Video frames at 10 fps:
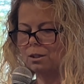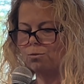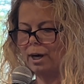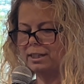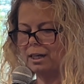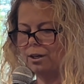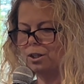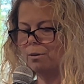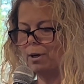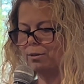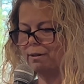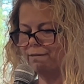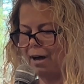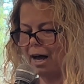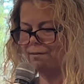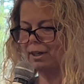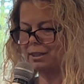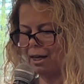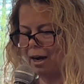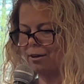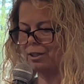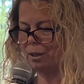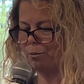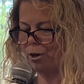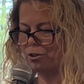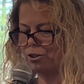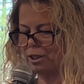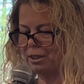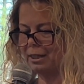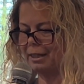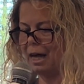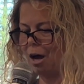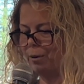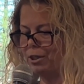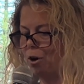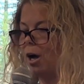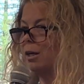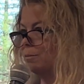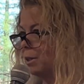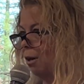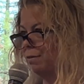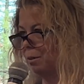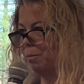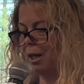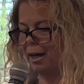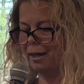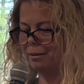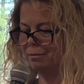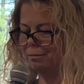Do I tell you about the 5 guitars he purchased and how he taught himself to play?